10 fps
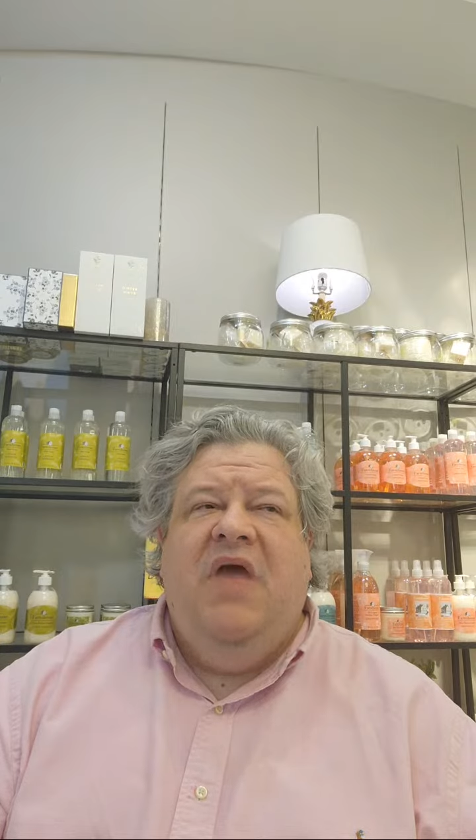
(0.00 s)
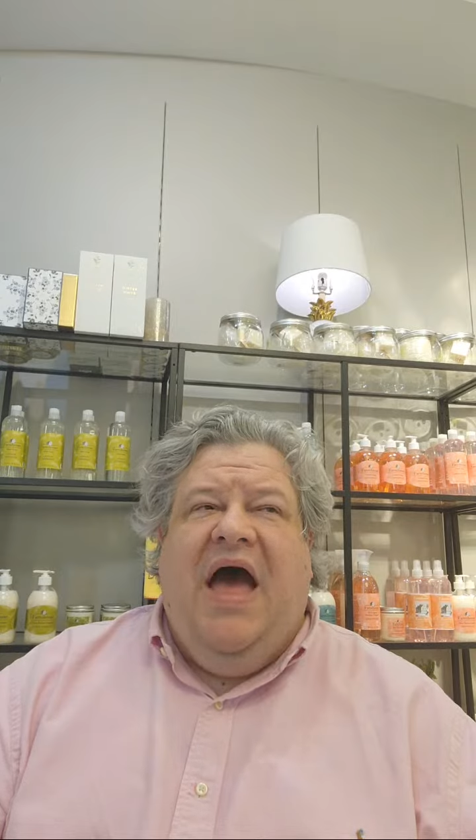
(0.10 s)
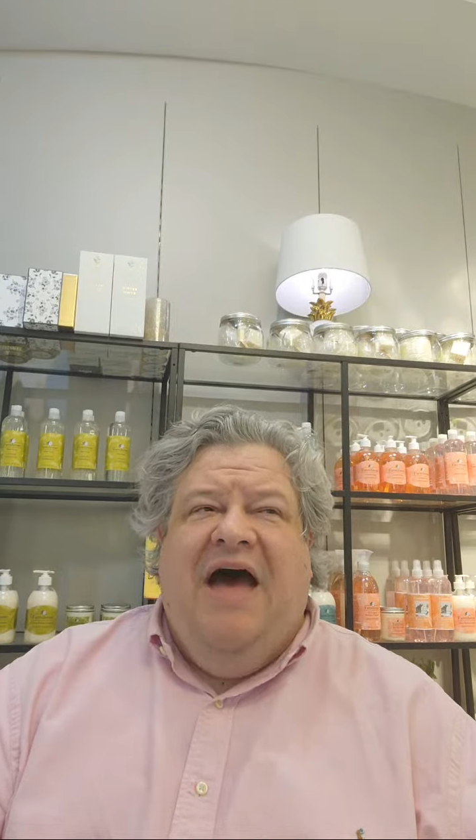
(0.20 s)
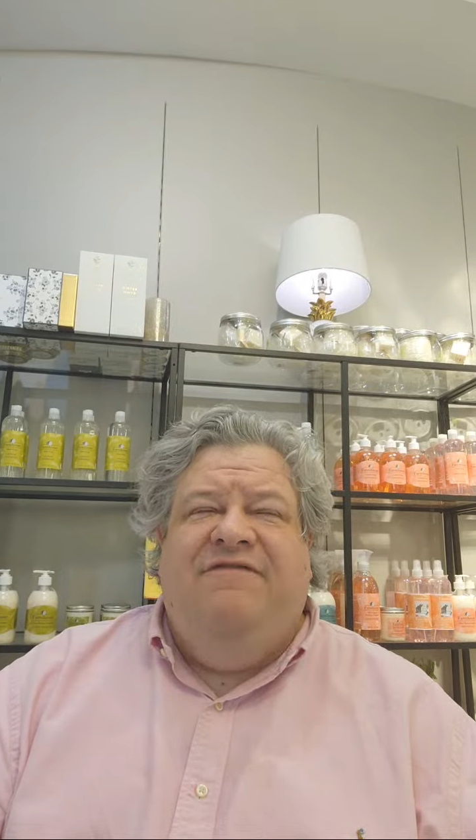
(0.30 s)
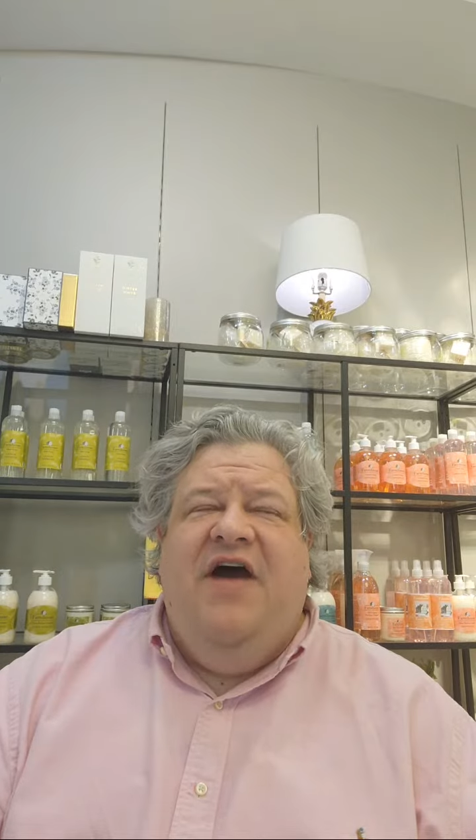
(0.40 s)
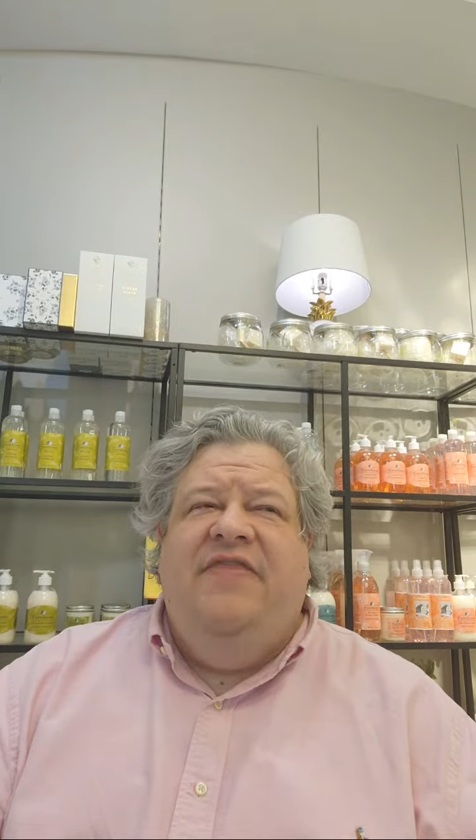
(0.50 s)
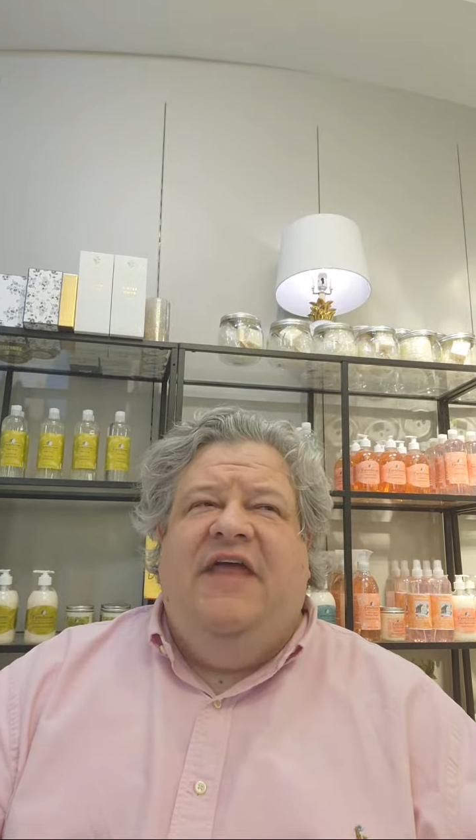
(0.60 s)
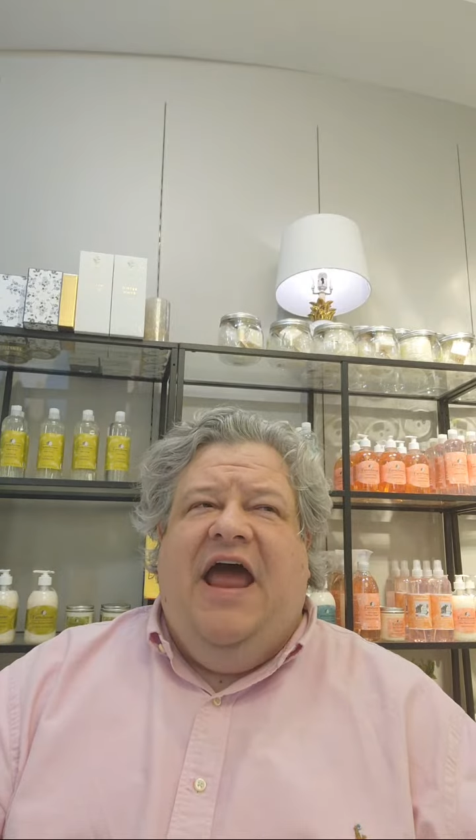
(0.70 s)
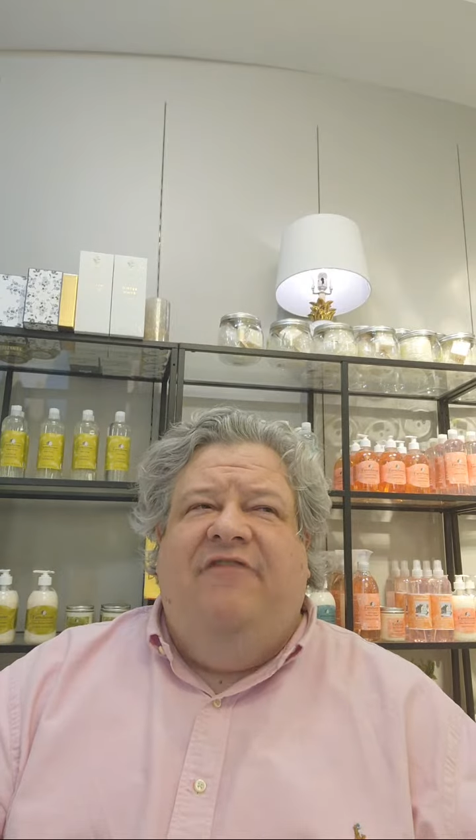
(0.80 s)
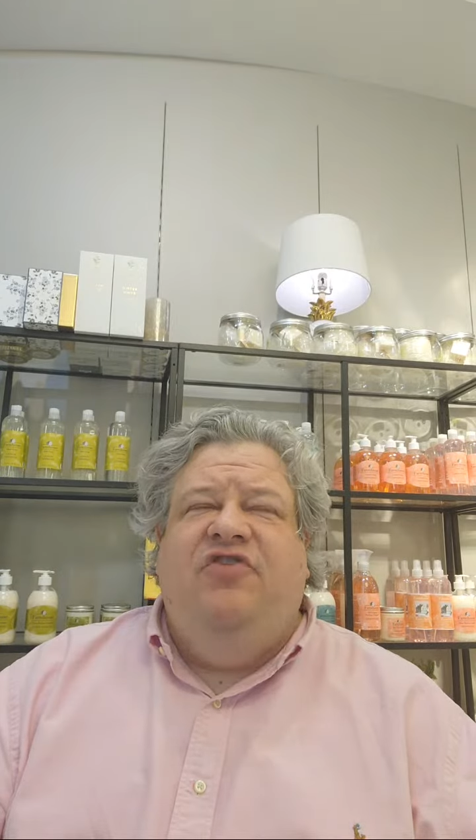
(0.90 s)
I find
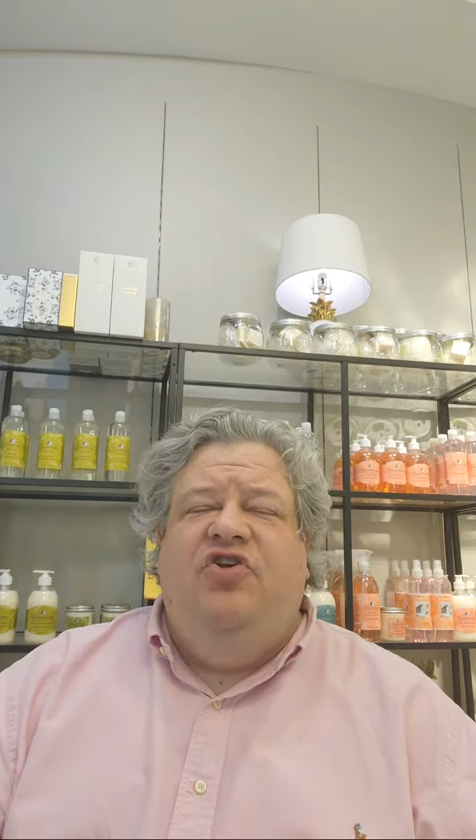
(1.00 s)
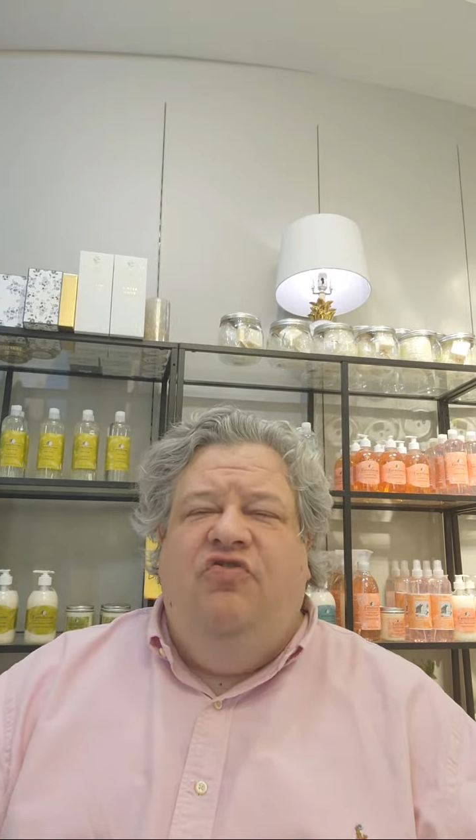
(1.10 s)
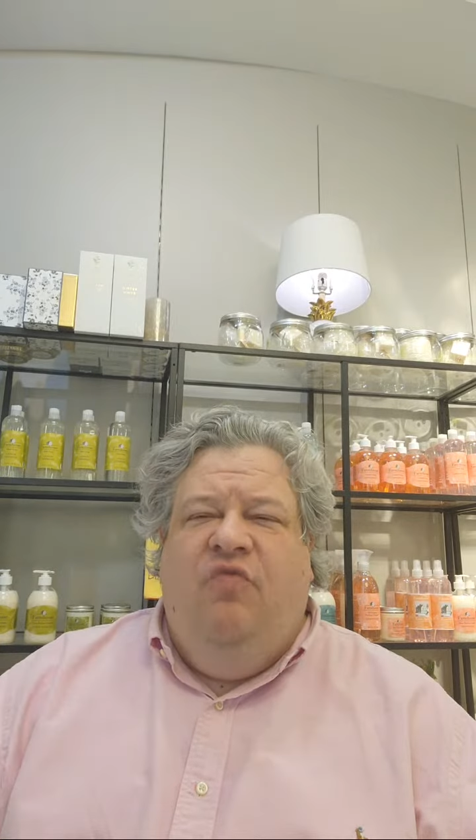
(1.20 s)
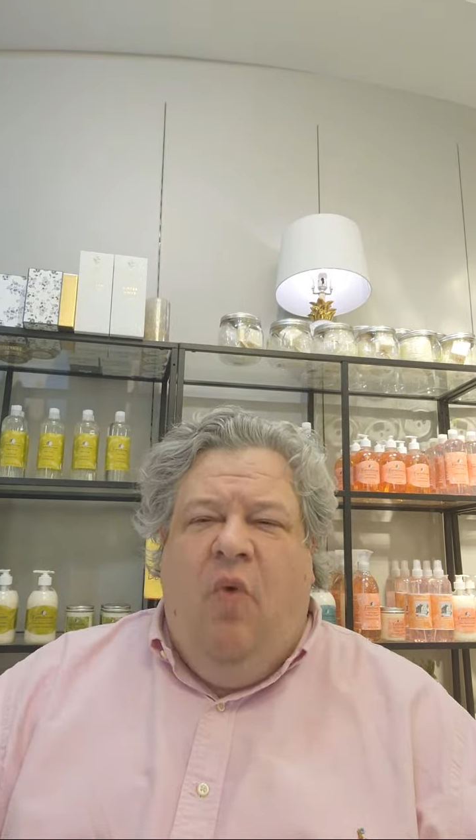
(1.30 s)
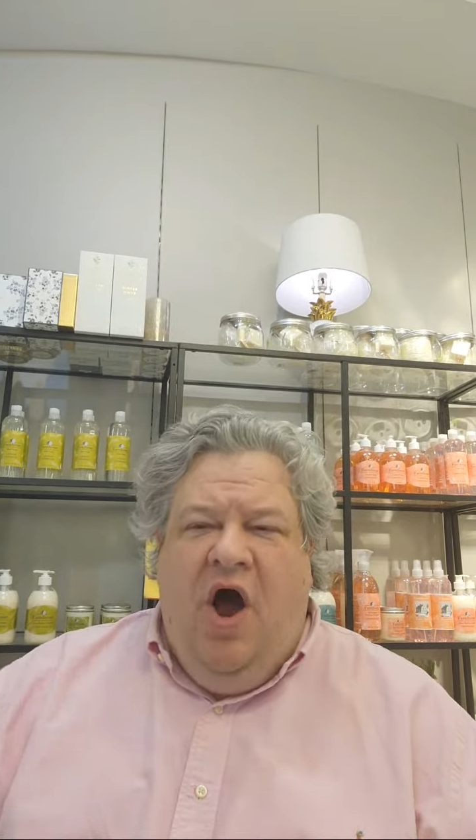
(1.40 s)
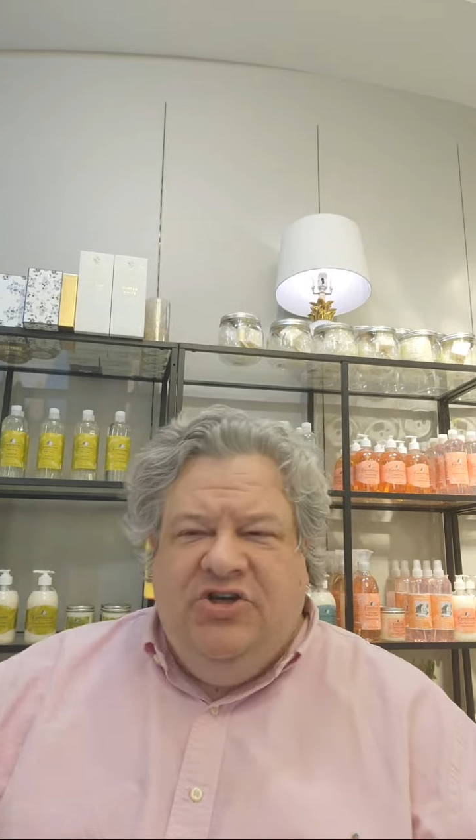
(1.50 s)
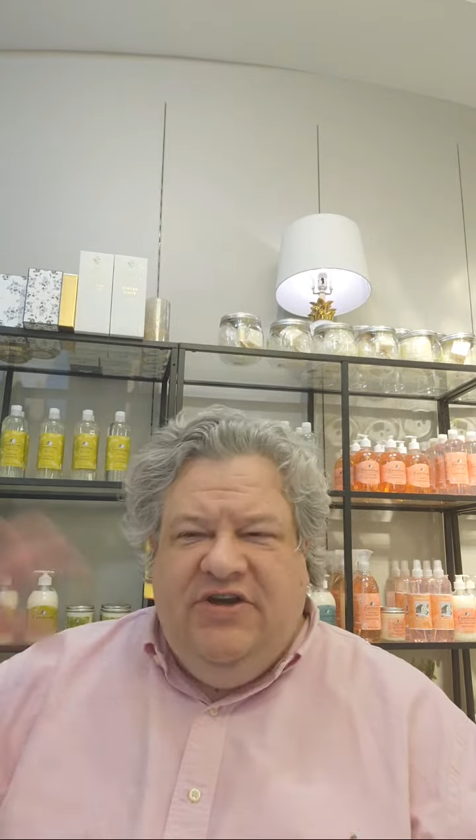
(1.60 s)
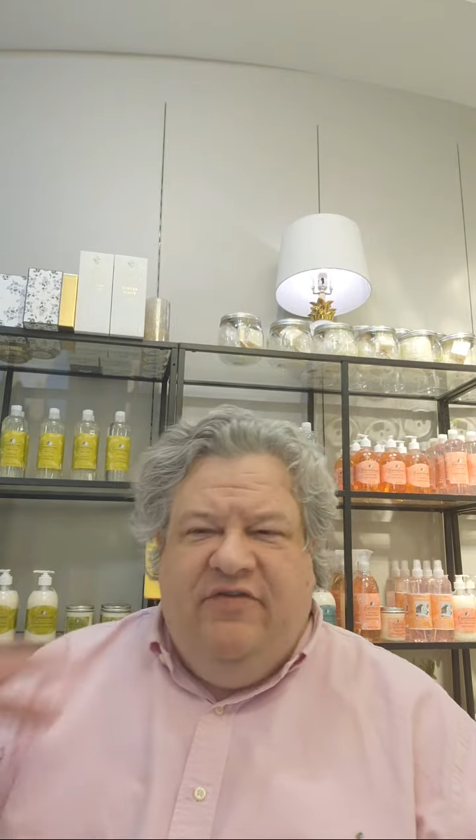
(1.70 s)
that after you've washed